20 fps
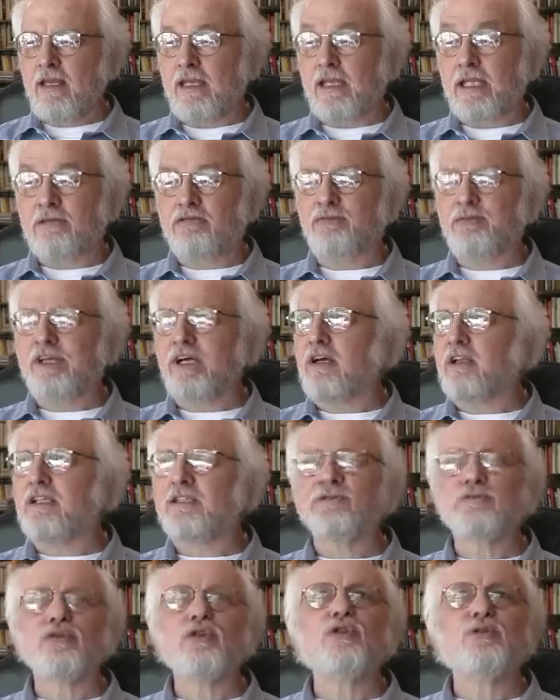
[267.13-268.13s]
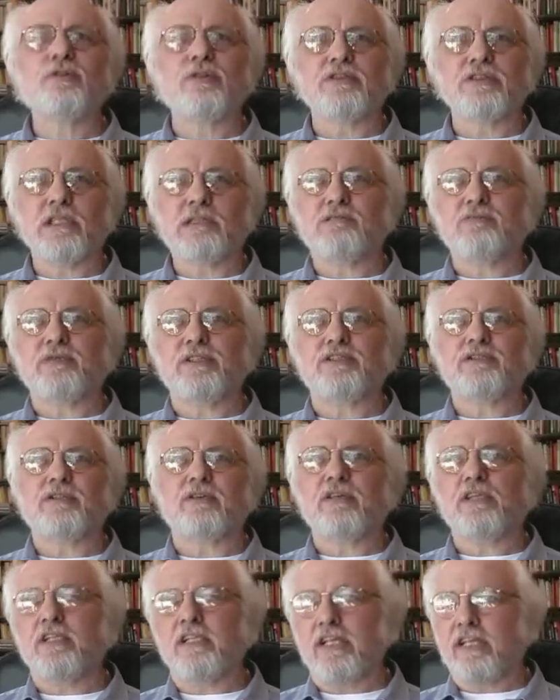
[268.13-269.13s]
And there would be all these rumors that would be
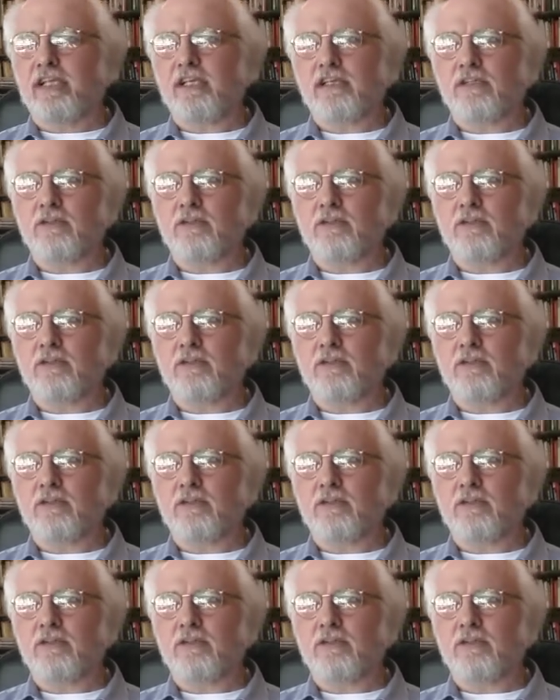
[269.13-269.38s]
circulating